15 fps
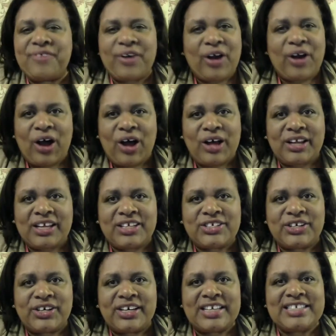and for
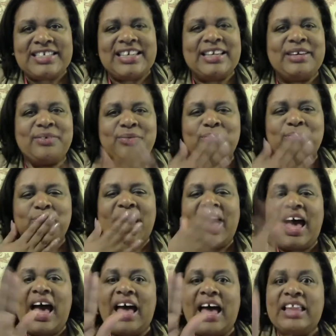eternity.
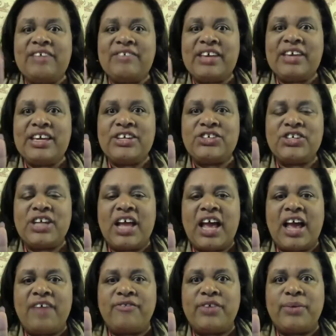I love each and
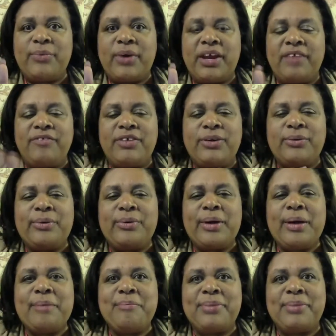every one of you.
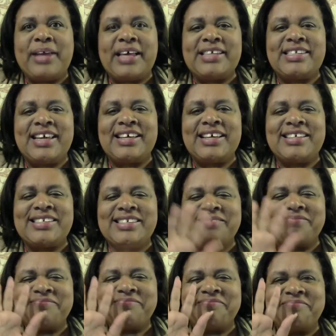Blessings.
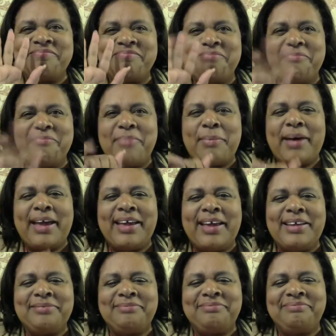Bye-bye.